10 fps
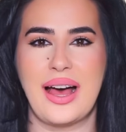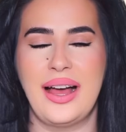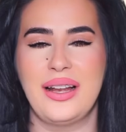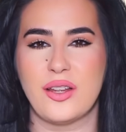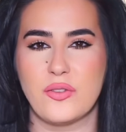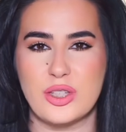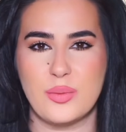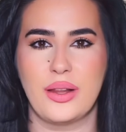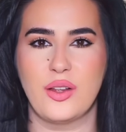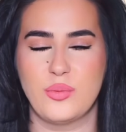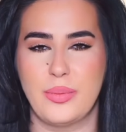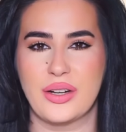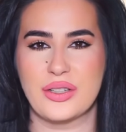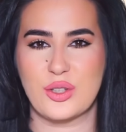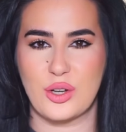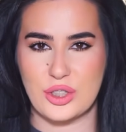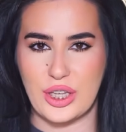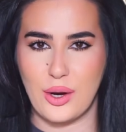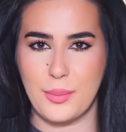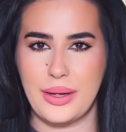I love the smell of butterscotch
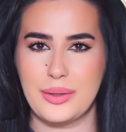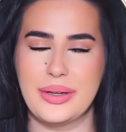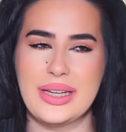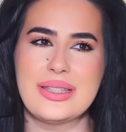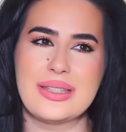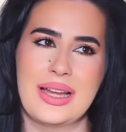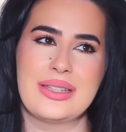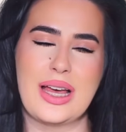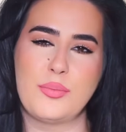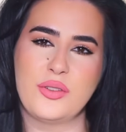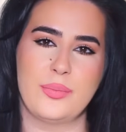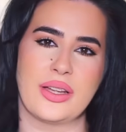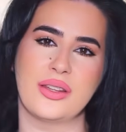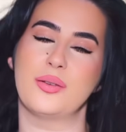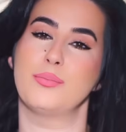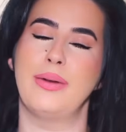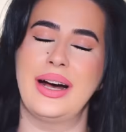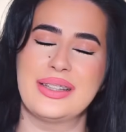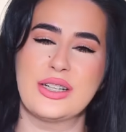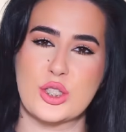caramel, but it's that type of
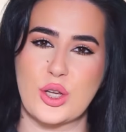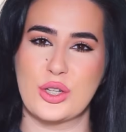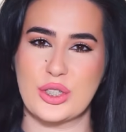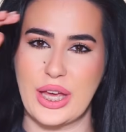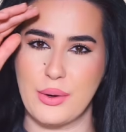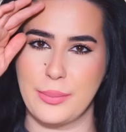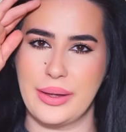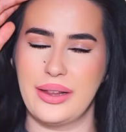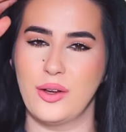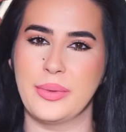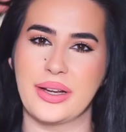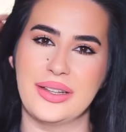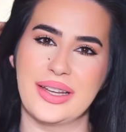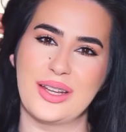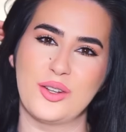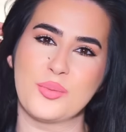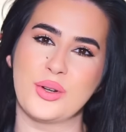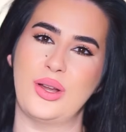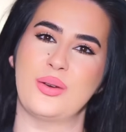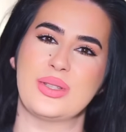butterscotch caramel, oh my god, I cannot
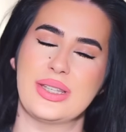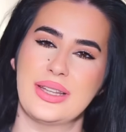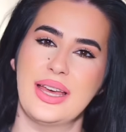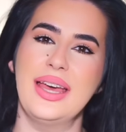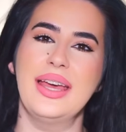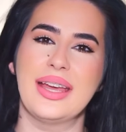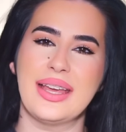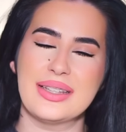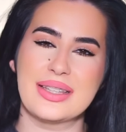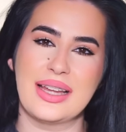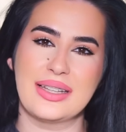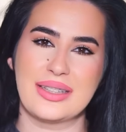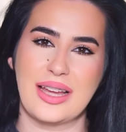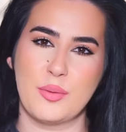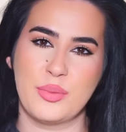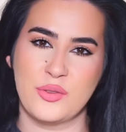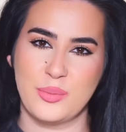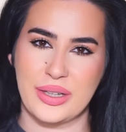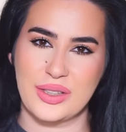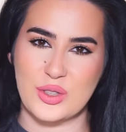pronounce it. It's that type of
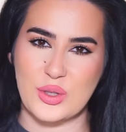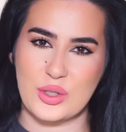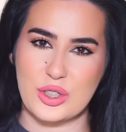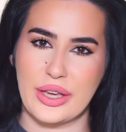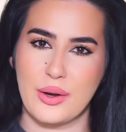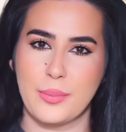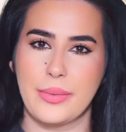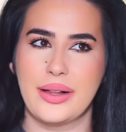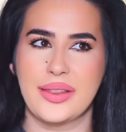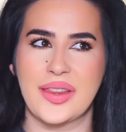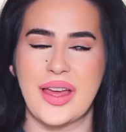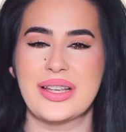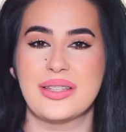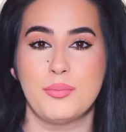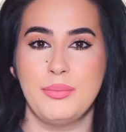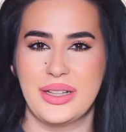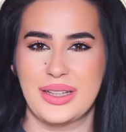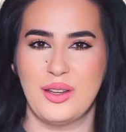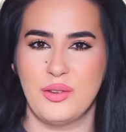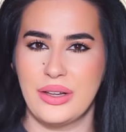butterscotch caramel that has a
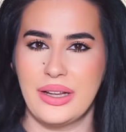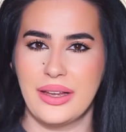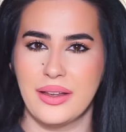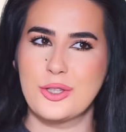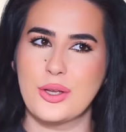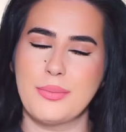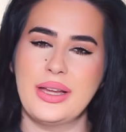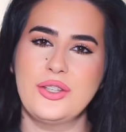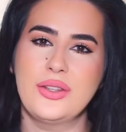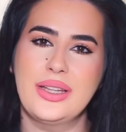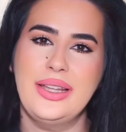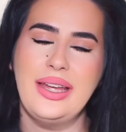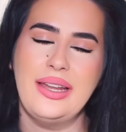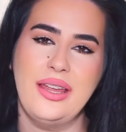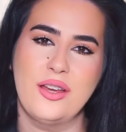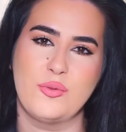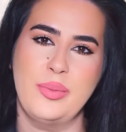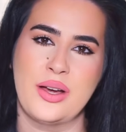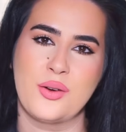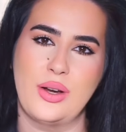milky feeling. So imagine the DNA of
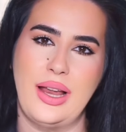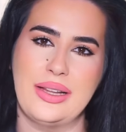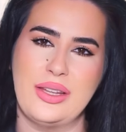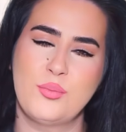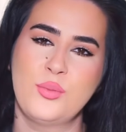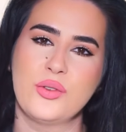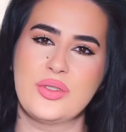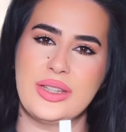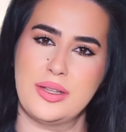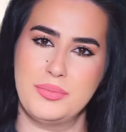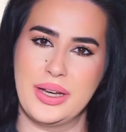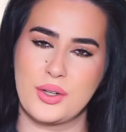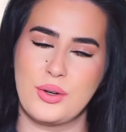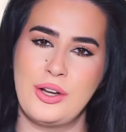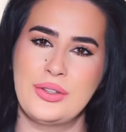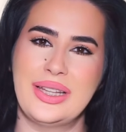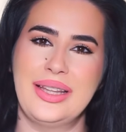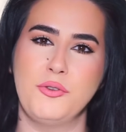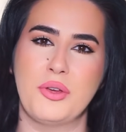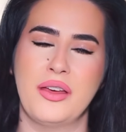Bianco Latte moves in the background and
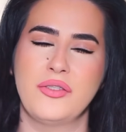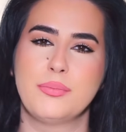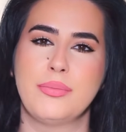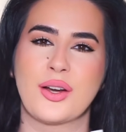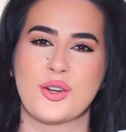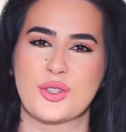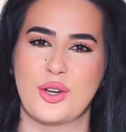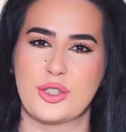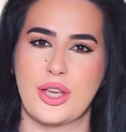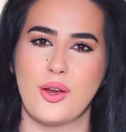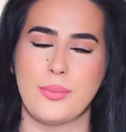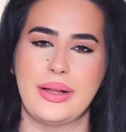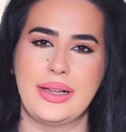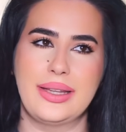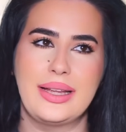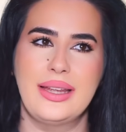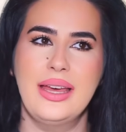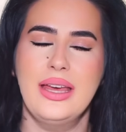then you have the butterscotch caramel that